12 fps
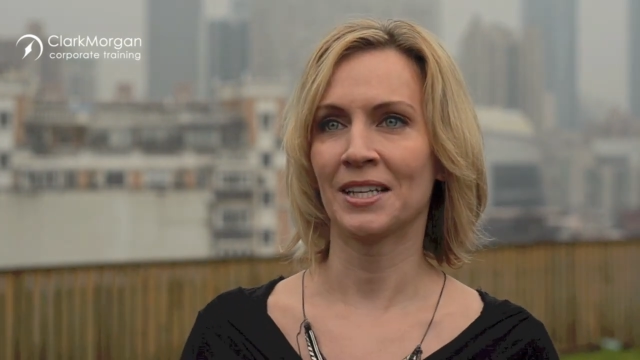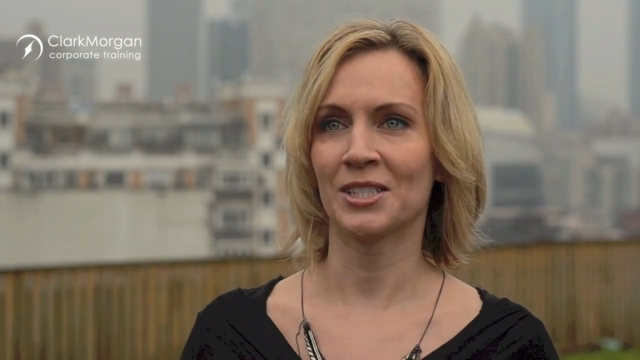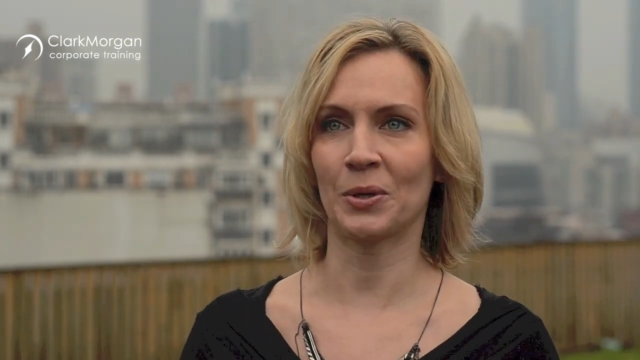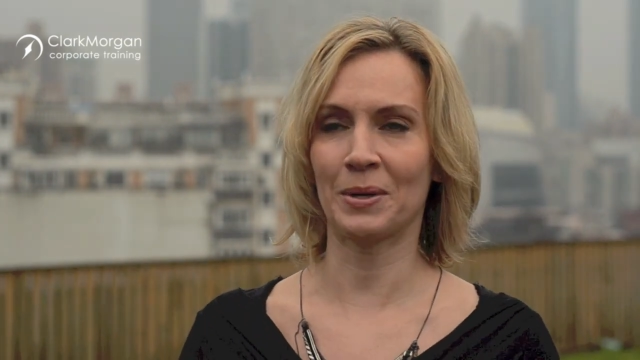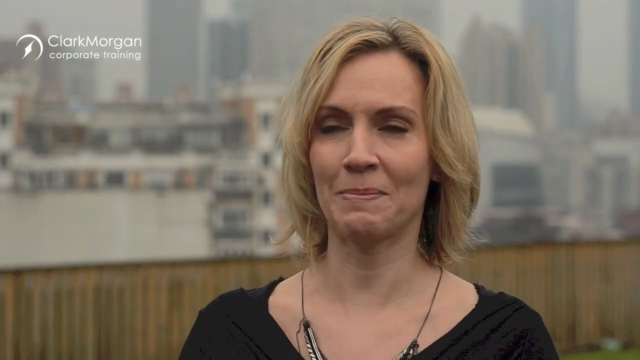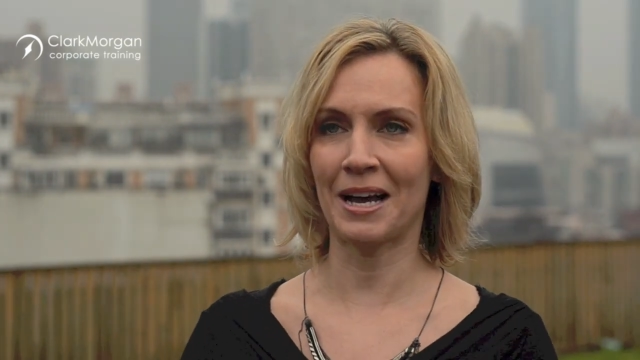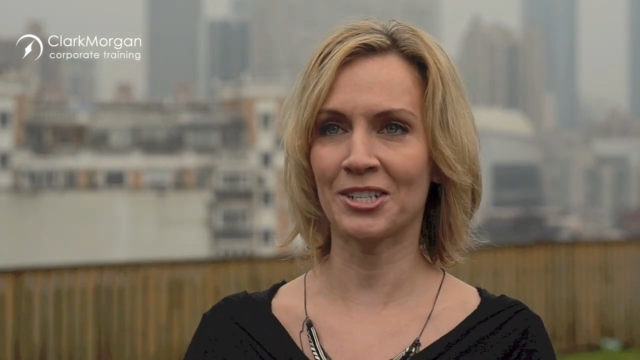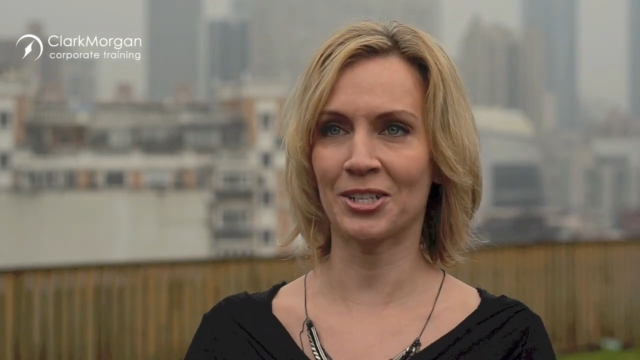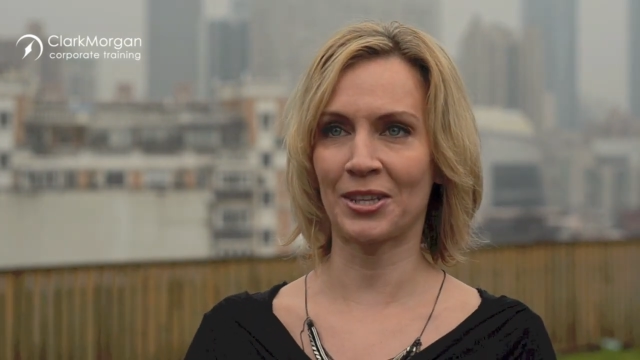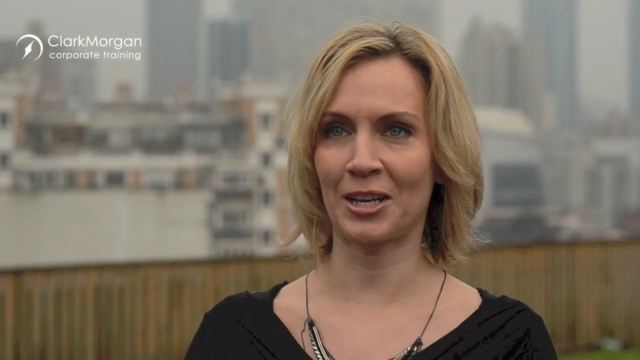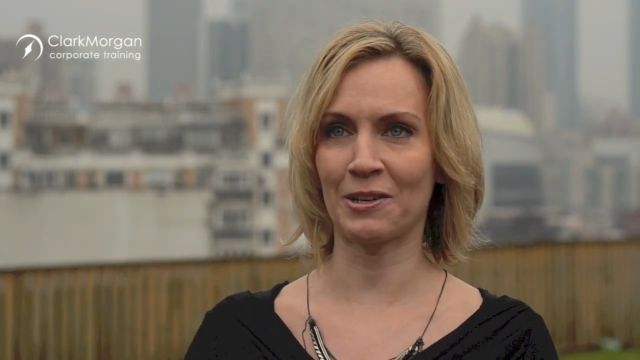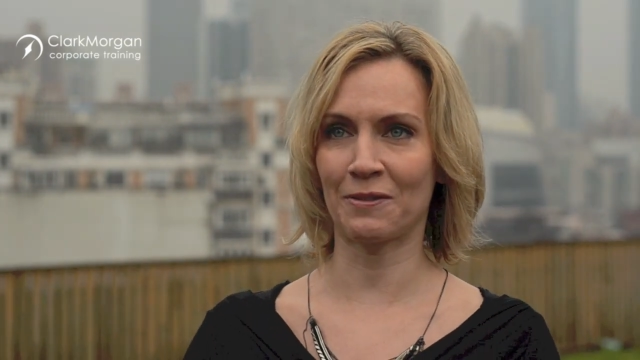So
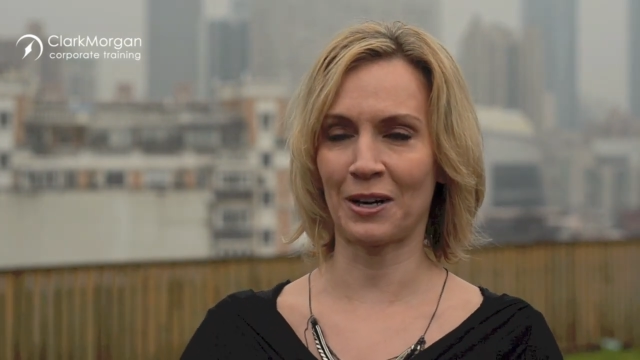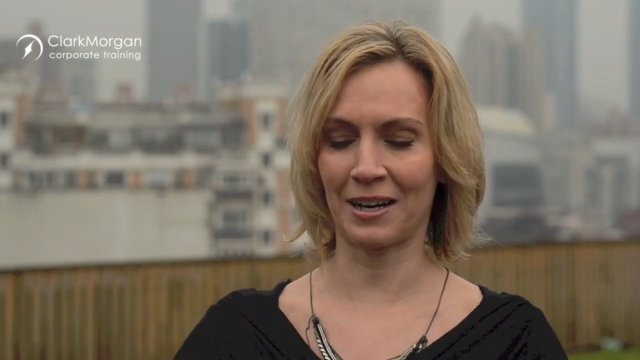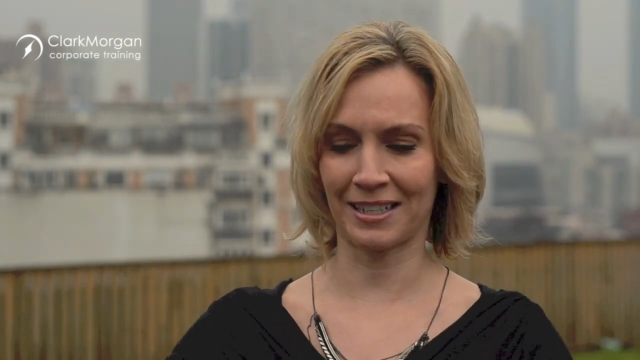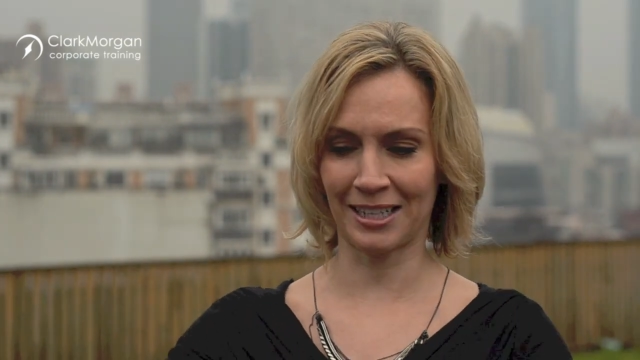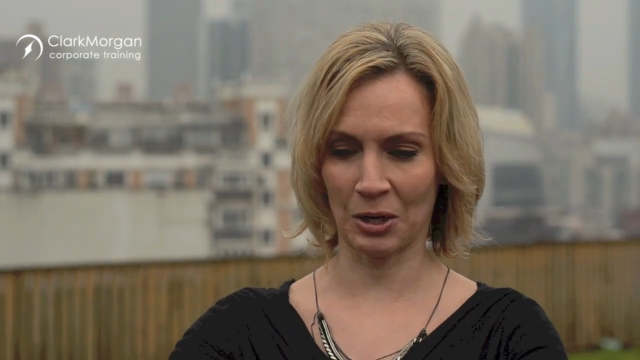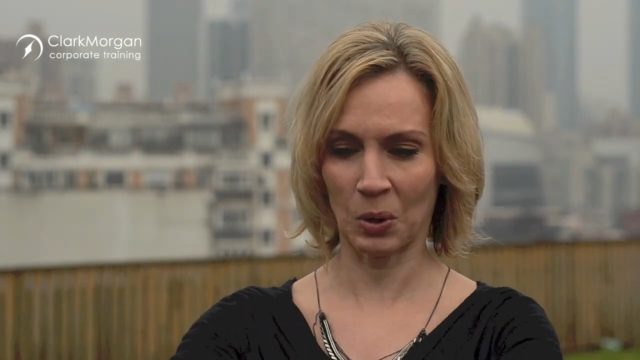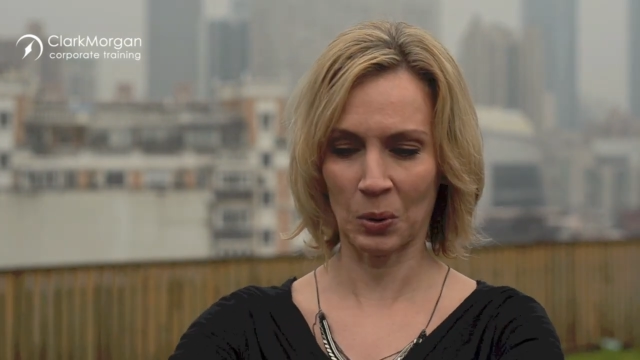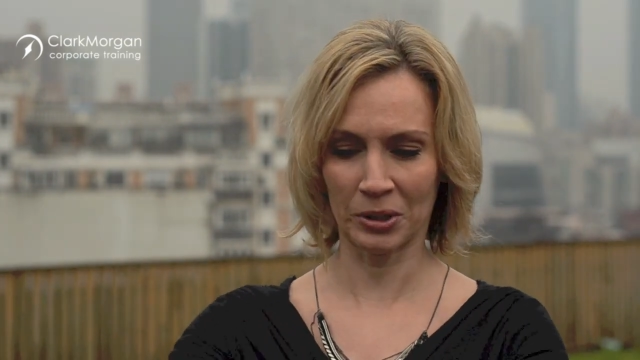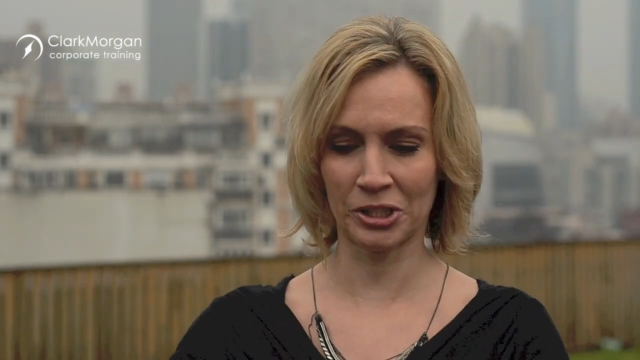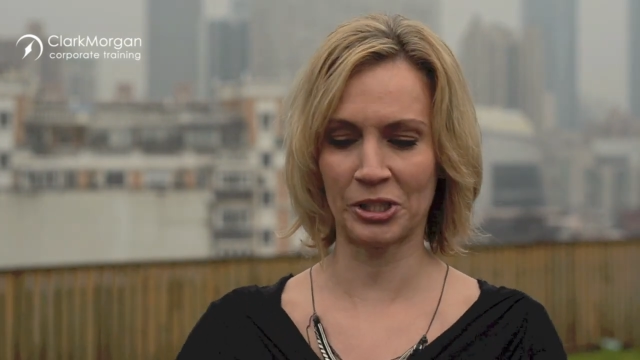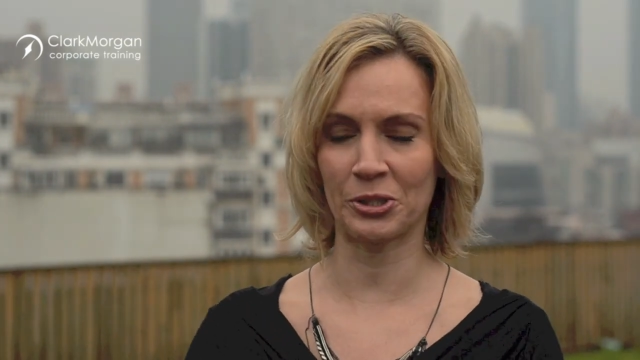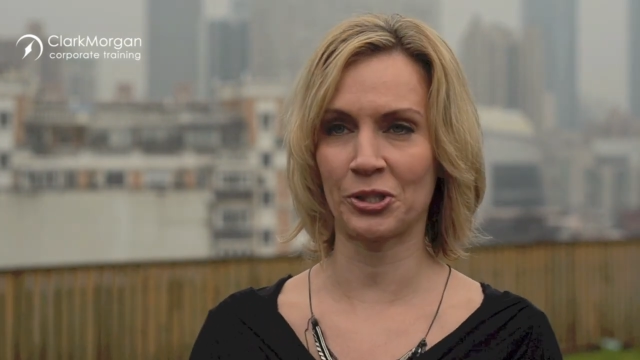imagine that you've got, in a
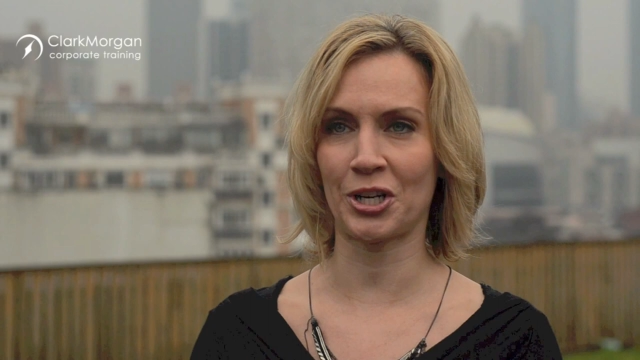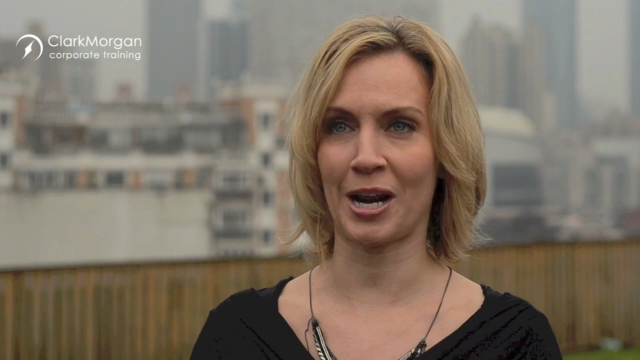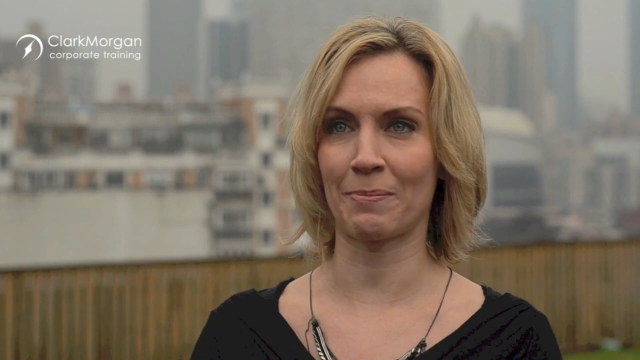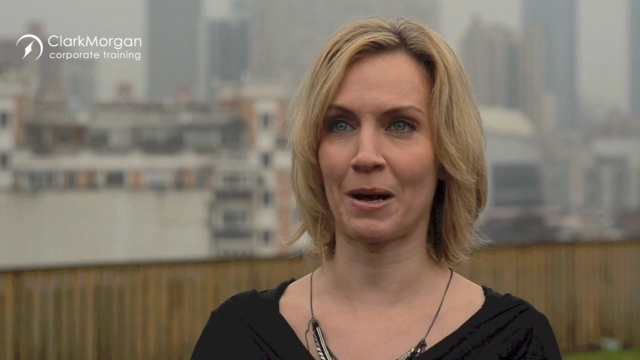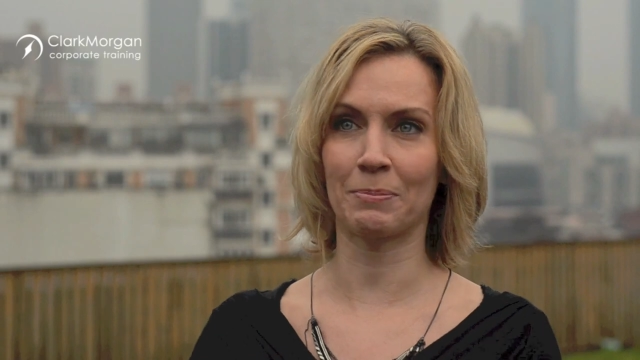horseshoe shape,